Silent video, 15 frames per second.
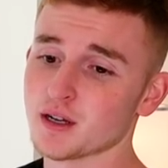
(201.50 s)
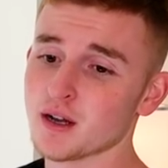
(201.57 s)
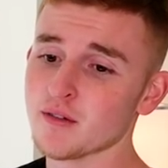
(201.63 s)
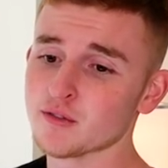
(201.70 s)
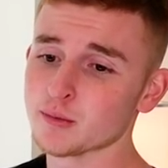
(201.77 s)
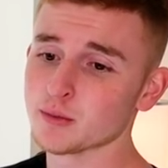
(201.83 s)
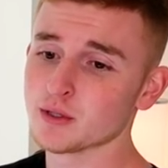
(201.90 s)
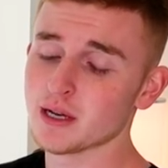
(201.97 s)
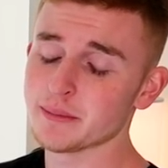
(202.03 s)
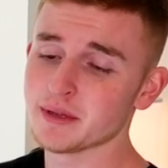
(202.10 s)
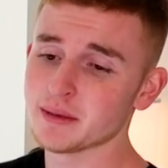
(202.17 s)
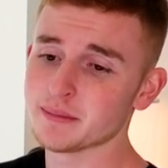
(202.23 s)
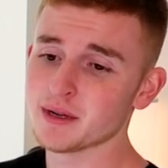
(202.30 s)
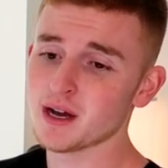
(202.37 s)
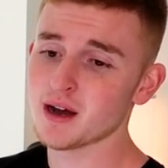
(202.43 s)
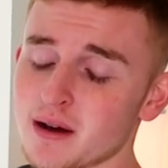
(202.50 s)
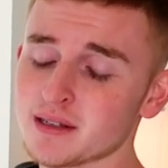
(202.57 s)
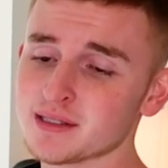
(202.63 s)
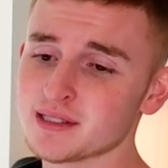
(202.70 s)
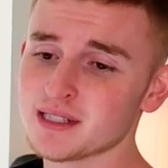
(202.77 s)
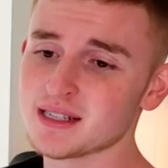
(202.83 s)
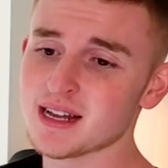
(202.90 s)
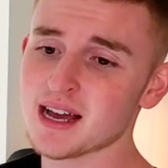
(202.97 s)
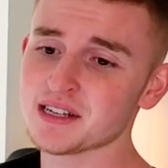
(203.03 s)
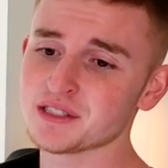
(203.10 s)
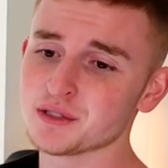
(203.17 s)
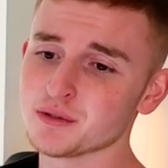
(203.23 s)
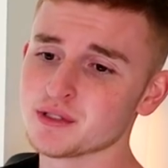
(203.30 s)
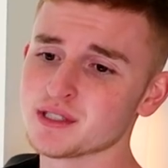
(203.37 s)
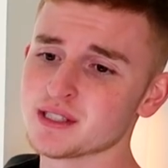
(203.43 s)
me uncomfortable. I mean, I'm not honestly
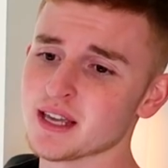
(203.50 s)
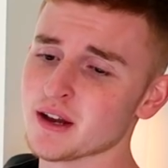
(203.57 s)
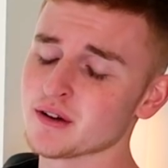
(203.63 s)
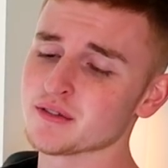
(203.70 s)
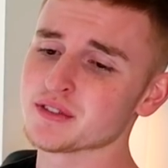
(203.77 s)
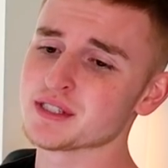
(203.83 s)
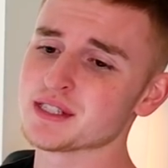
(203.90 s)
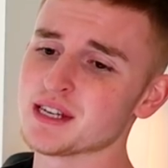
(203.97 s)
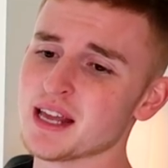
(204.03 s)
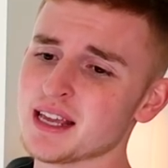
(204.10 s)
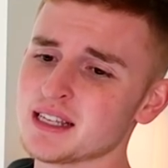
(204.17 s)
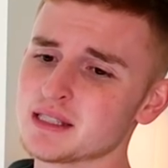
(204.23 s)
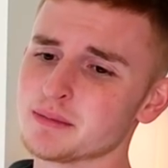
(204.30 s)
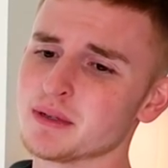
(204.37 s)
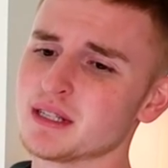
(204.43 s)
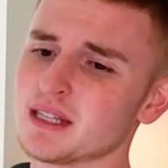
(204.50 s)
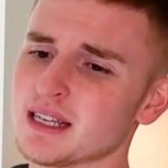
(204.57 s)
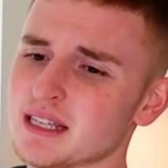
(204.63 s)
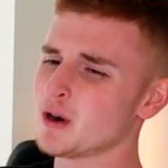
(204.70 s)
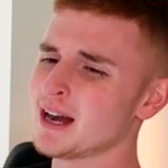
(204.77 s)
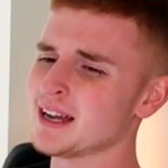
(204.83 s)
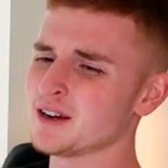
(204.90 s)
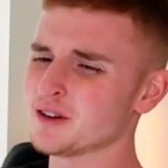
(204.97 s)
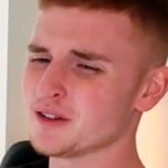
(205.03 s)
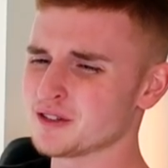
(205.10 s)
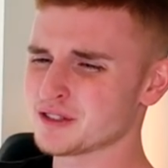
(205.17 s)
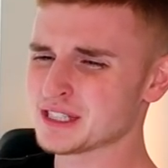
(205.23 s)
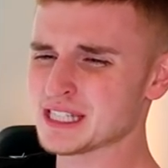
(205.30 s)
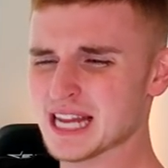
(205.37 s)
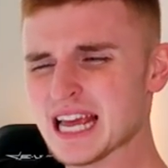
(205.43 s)
not too scared of snakes, but like, why are
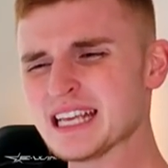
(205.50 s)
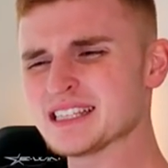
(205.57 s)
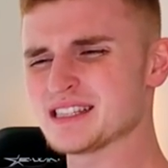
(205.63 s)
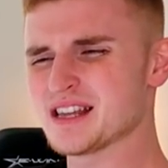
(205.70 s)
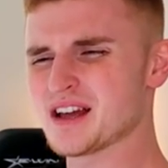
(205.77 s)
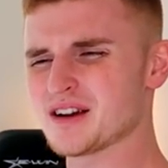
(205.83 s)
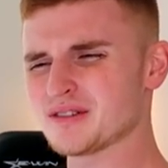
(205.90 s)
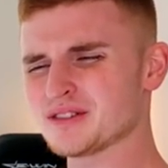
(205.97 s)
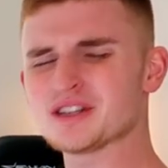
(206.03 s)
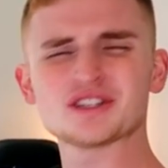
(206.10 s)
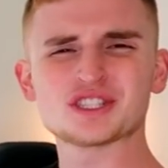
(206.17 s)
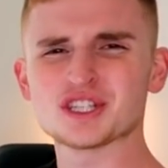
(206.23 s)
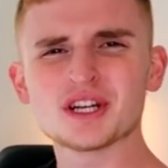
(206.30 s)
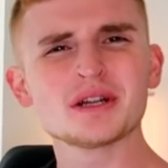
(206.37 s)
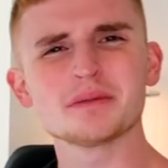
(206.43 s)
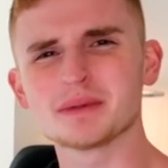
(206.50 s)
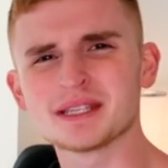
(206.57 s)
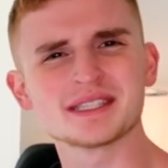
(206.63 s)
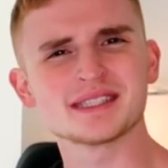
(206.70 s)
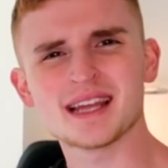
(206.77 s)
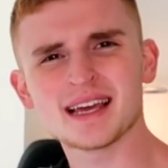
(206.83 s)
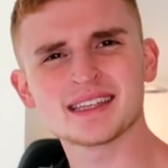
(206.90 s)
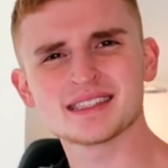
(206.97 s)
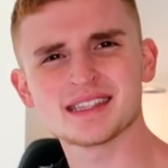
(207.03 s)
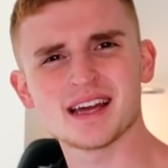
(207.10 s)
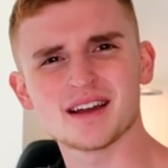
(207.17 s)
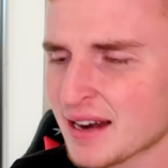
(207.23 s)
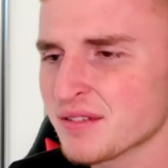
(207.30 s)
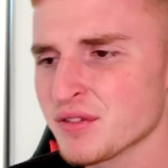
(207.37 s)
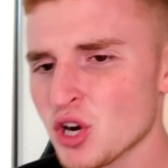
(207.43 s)
there snakes there? There shouldn't be snakes
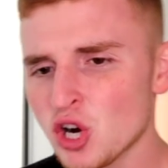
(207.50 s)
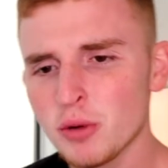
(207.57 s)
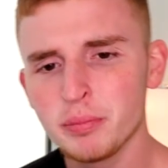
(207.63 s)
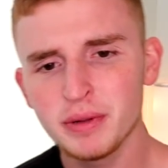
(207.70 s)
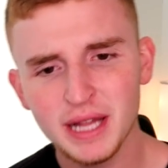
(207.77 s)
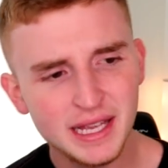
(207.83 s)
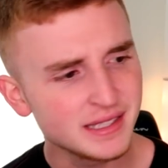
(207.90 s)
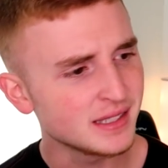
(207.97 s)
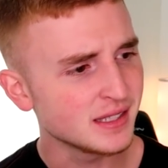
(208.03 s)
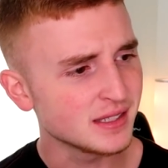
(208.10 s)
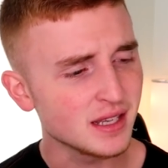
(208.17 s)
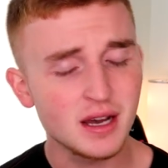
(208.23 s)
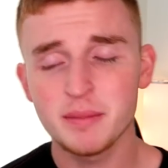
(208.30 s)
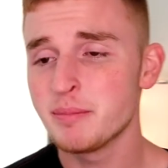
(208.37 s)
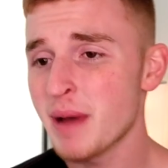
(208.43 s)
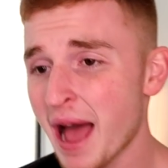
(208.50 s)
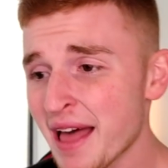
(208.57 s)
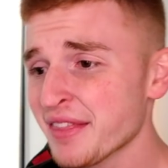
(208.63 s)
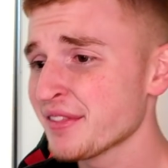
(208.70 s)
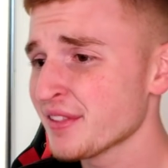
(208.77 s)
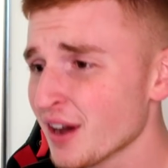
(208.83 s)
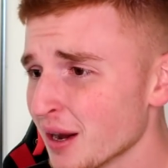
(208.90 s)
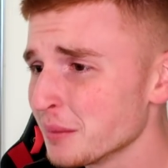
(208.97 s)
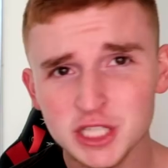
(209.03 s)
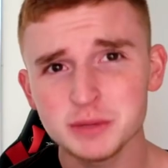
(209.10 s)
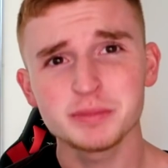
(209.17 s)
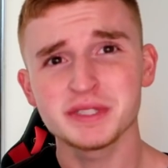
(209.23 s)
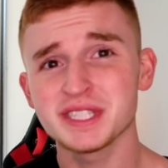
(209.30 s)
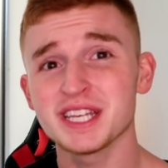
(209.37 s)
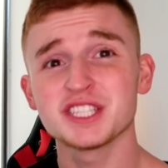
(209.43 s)
there. Out of all places, a bathtub
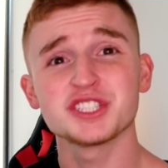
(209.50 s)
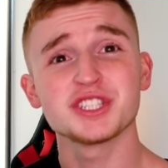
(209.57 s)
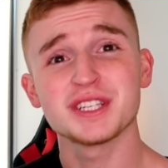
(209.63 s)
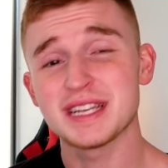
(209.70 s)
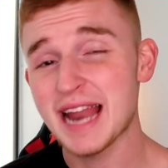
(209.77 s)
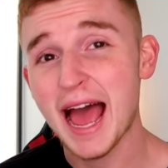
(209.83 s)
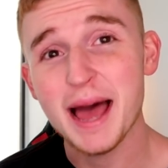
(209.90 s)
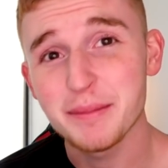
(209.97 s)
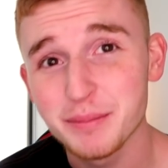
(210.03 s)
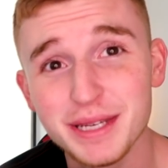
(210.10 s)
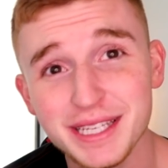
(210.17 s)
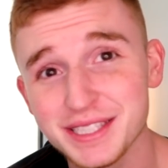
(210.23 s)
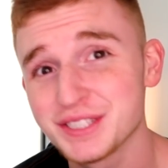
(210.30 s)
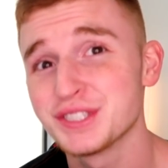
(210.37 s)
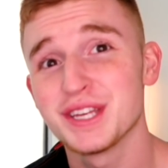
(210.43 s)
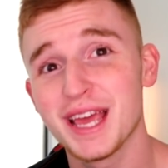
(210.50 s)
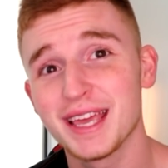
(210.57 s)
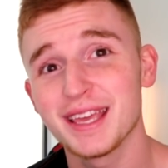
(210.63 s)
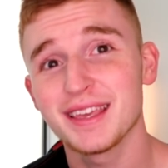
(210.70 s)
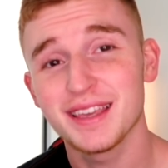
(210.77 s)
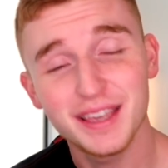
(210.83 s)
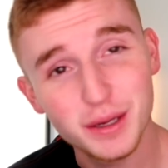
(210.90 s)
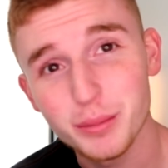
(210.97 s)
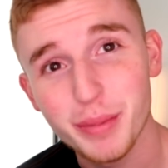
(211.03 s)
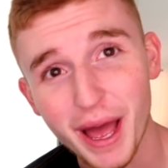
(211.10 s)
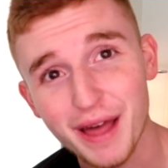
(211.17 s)
100% should not be a snake in a